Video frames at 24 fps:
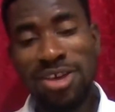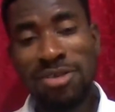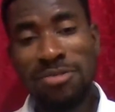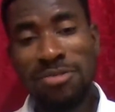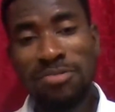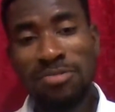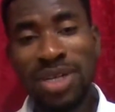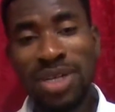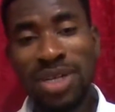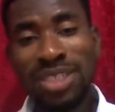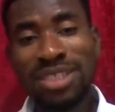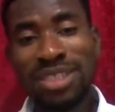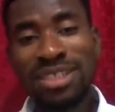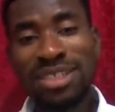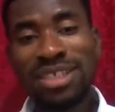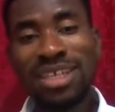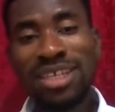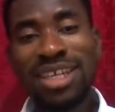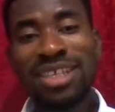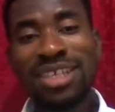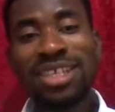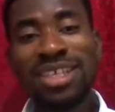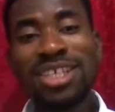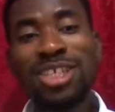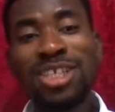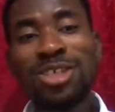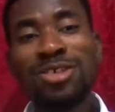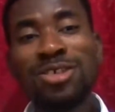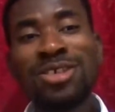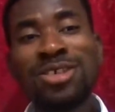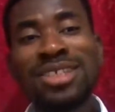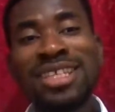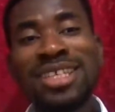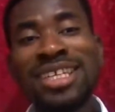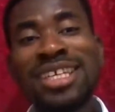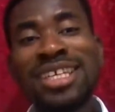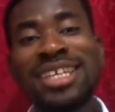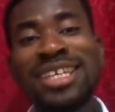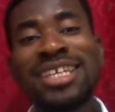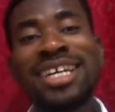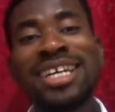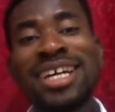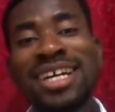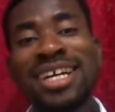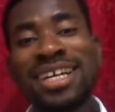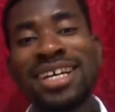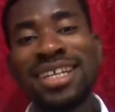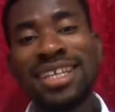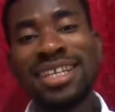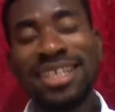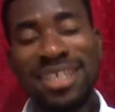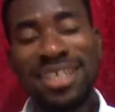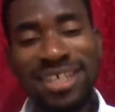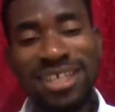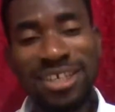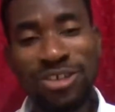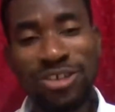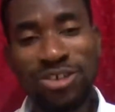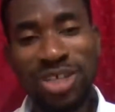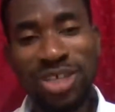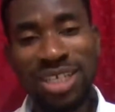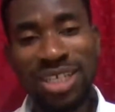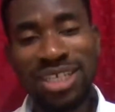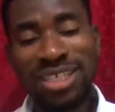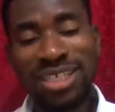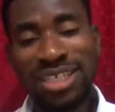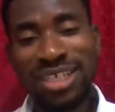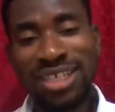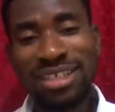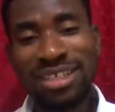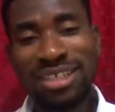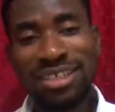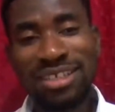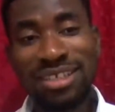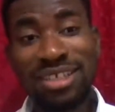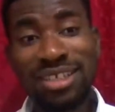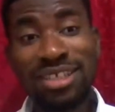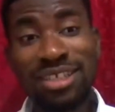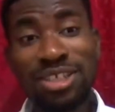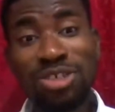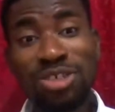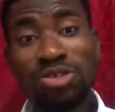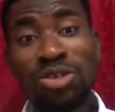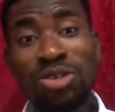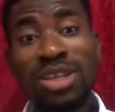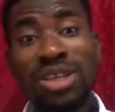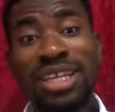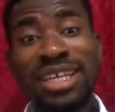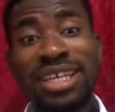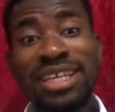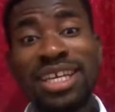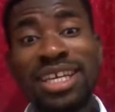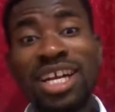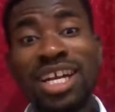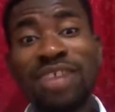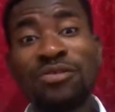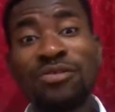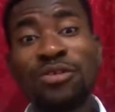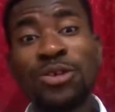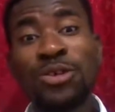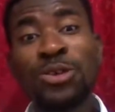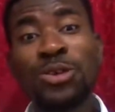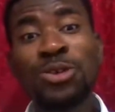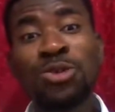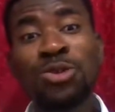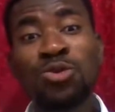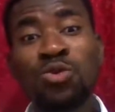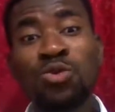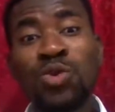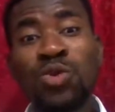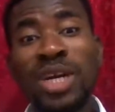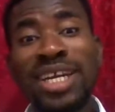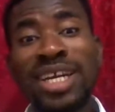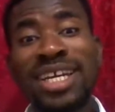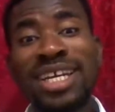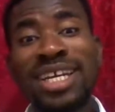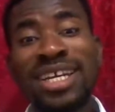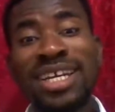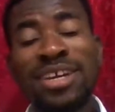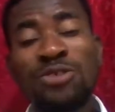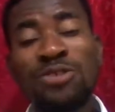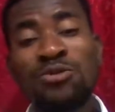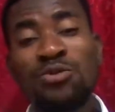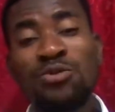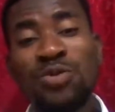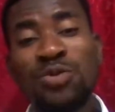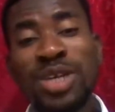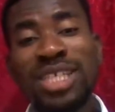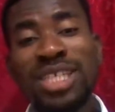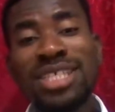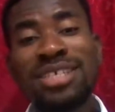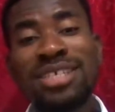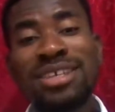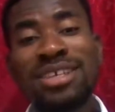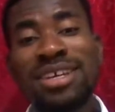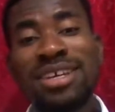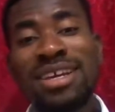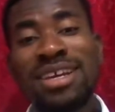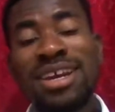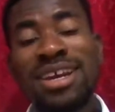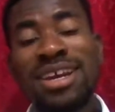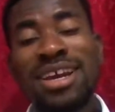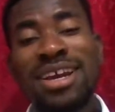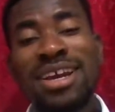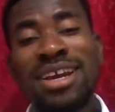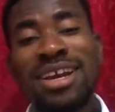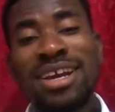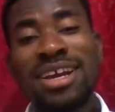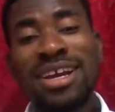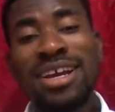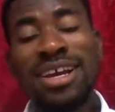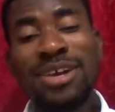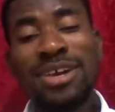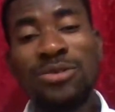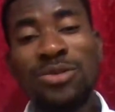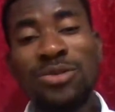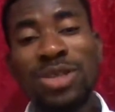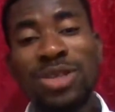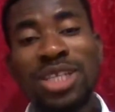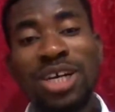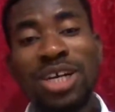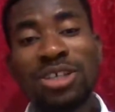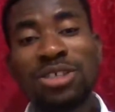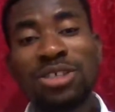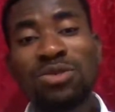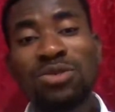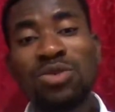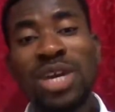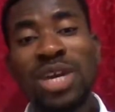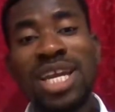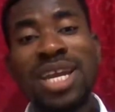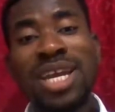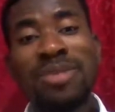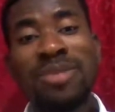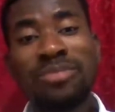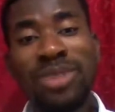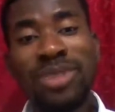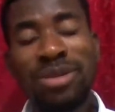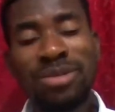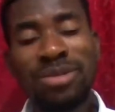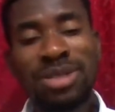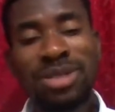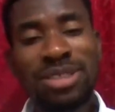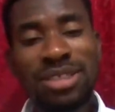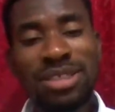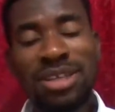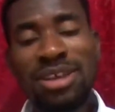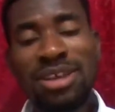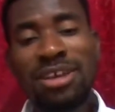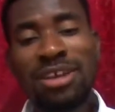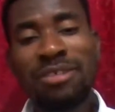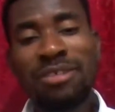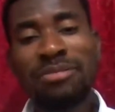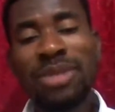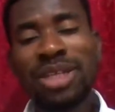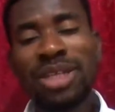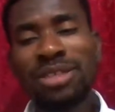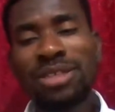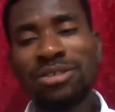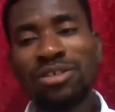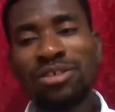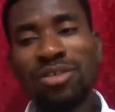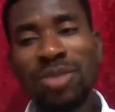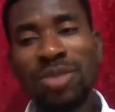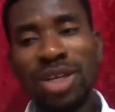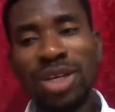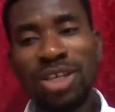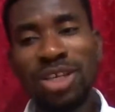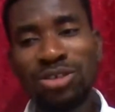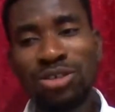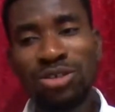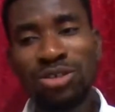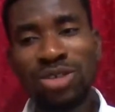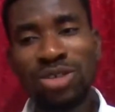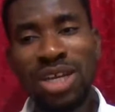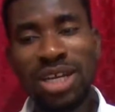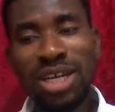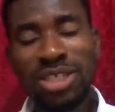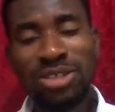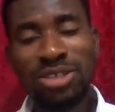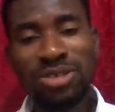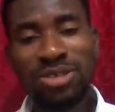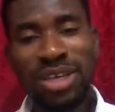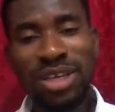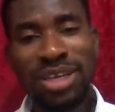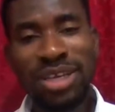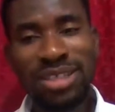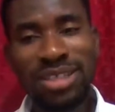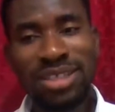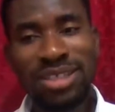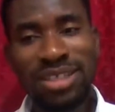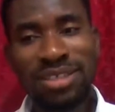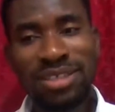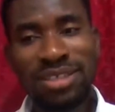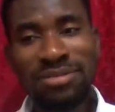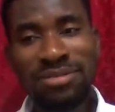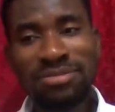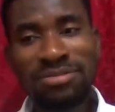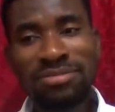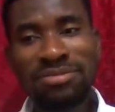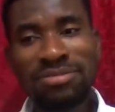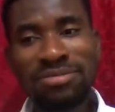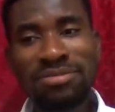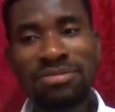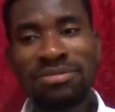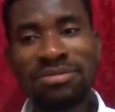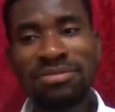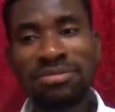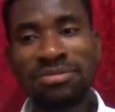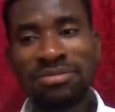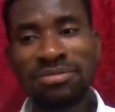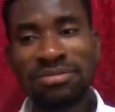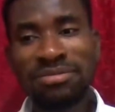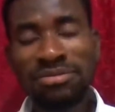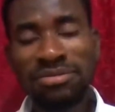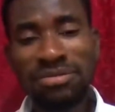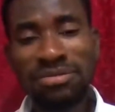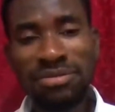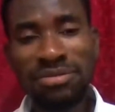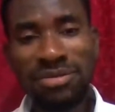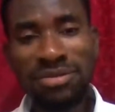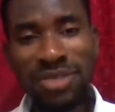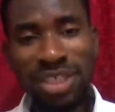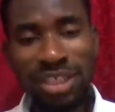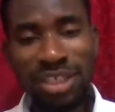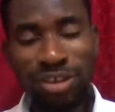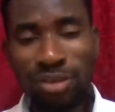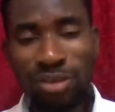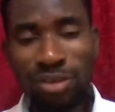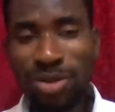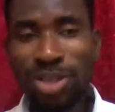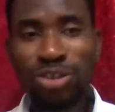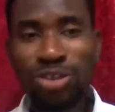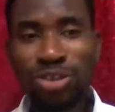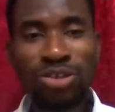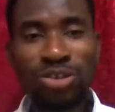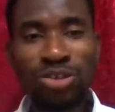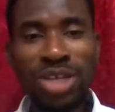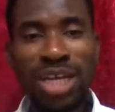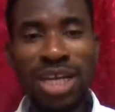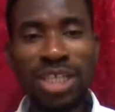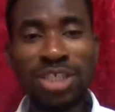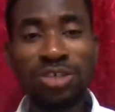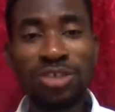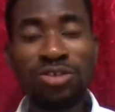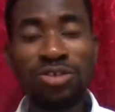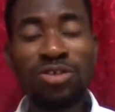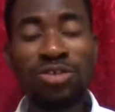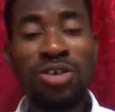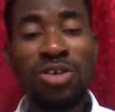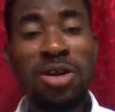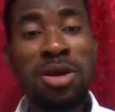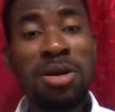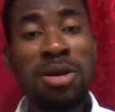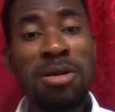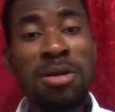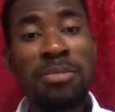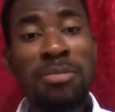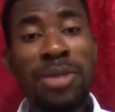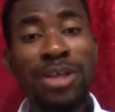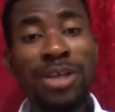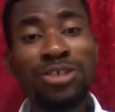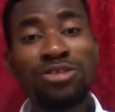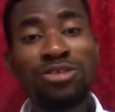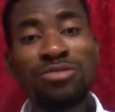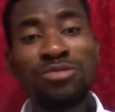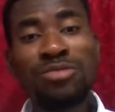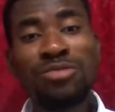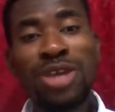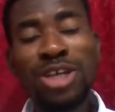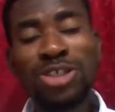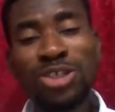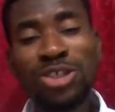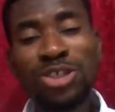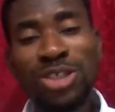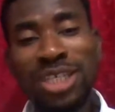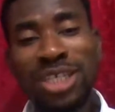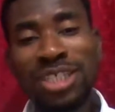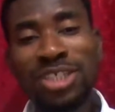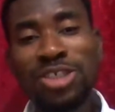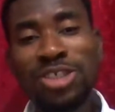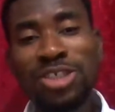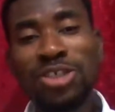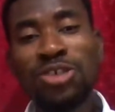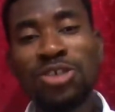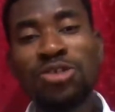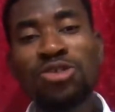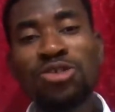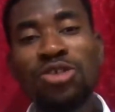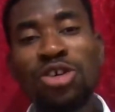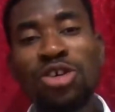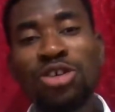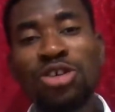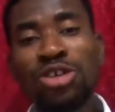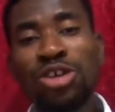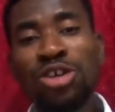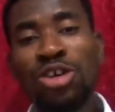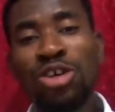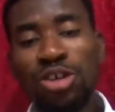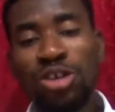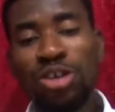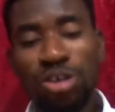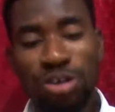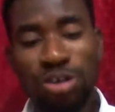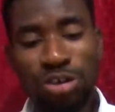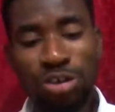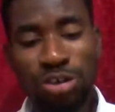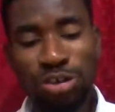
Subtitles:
but it is not legal. You should understand this. It is not legal for you to work with without working permit. But nobody is going to ask you anything. Nobody is going to ask you, but you make sure that you know your